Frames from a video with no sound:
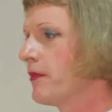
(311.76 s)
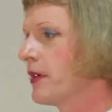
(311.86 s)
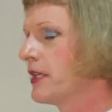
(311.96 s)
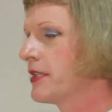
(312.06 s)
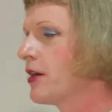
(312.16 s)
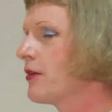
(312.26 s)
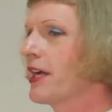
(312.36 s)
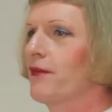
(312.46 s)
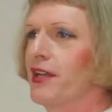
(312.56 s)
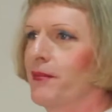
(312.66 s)
I don't
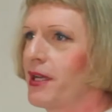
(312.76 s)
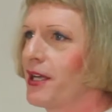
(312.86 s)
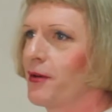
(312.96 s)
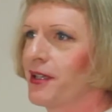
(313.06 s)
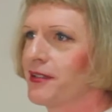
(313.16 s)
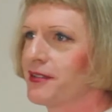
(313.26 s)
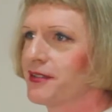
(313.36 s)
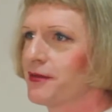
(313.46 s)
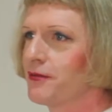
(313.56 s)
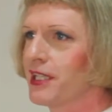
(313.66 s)
have that power
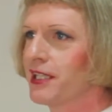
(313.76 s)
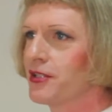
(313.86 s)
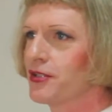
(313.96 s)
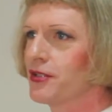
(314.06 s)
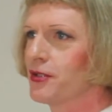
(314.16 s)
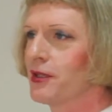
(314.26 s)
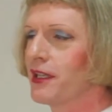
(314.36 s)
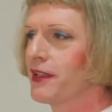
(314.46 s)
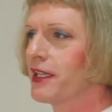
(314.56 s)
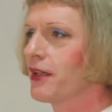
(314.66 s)
to really do
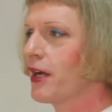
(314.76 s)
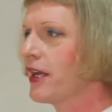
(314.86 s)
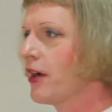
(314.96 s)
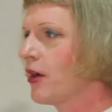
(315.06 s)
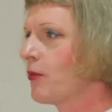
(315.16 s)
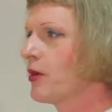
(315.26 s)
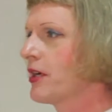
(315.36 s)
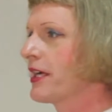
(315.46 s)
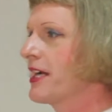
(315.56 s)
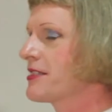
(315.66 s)
anything. You know, an
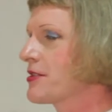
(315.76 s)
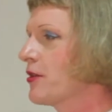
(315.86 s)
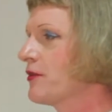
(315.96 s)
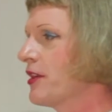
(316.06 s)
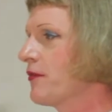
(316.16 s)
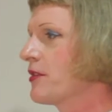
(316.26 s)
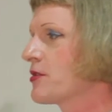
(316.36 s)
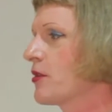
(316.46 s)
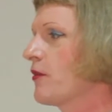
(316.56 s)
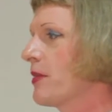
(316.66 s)
artwork has a sort of different
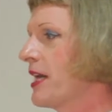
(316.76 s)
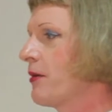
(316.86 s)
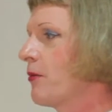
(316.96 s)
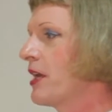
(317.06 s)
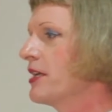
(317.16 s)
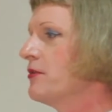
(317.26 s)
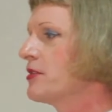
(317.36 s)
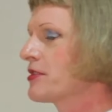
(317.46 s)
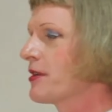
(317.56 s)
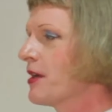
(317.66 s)
sort of power where you
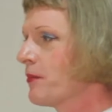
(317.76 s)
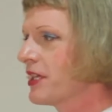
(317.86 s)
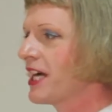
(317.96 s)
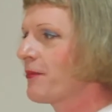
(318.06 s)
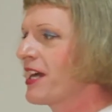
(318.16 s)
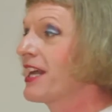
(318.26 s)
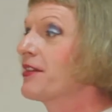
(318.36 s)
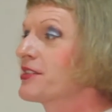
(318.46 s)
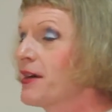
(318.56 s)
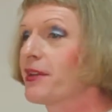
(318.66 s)
just put it up there, and
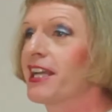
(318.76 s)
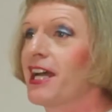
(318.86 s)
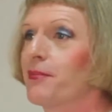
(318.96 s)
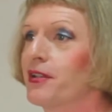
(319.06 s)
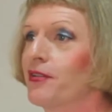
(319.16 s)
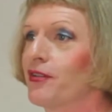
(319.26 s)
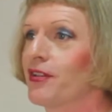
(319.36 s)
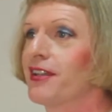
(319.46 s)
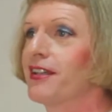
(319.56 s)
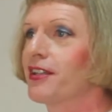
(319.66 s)
if something happens,
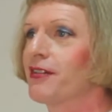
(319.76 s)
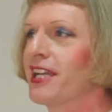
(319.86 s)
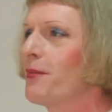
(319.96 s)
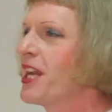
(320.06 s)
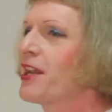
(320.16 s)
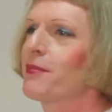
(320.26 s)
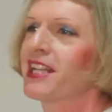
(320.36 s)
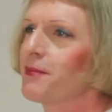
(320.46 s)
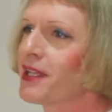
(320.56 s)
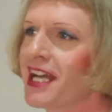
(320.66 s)
great. I mean, I don't
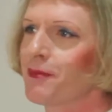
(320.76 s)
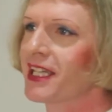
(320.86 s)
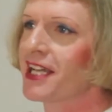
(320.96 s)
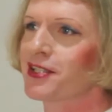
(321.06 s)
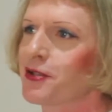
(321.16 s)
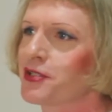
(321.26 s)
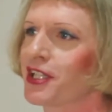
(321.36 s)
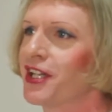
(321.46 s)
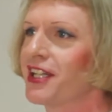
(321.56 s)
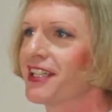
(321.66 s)
believe Picasso's
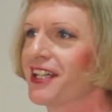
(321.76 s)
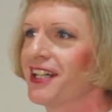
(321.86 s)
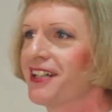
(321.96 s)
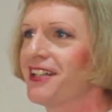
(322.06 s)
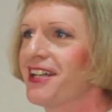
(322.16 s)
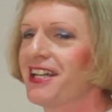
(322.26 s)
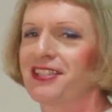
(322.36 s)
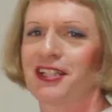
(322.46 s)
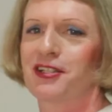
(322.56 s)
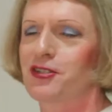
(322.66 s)
Guernica is
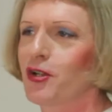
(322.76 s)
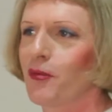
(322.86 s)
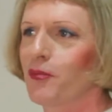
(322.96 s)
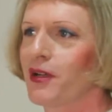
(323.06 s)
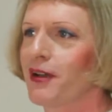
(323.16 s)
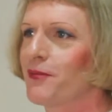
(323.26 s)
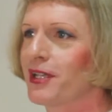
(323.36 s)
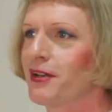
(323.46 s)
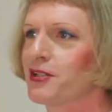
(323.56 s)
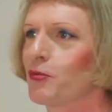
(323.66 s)
going to stop
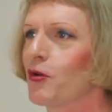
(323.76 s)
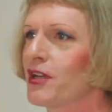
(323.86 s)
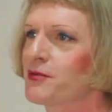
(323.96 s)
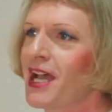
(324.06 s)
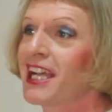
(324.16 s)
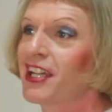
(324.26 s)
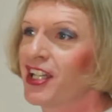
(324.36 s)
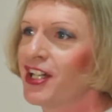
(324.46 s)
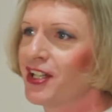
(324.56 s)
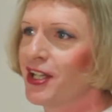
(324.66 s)
going to war. They just hang a
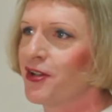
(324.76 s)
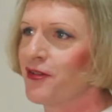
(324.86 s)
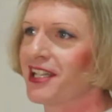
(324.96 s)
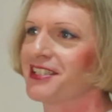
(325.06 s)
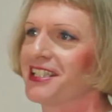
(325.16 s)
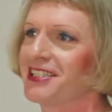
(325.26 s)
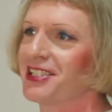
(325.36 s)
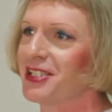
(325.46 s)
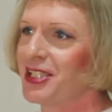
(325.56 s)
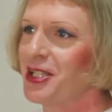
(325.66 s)
curtain over it as they
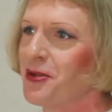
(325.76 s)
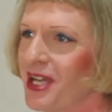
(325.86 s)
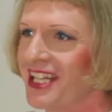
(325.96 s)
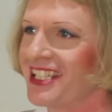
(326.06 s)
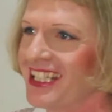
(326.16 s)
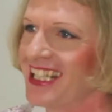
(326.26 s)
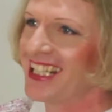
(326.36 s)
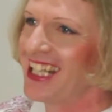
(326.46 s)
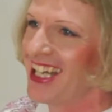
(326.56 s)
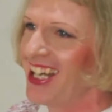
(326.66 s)
did at the UN. You
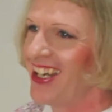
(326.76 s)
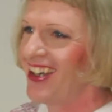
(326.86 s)
know?